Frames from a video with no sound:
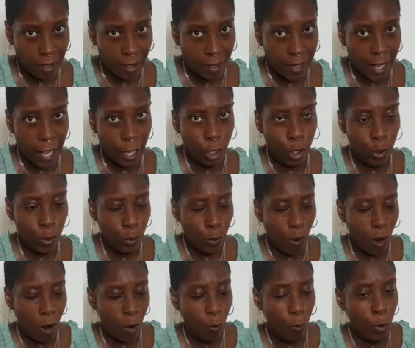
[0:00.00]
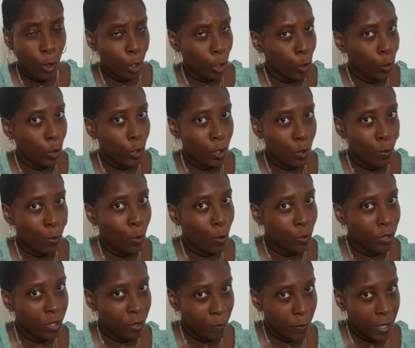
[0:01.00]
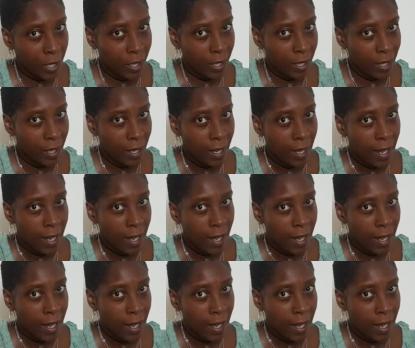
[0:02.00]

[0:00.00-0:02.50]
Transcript: that you are where you're supposed to be,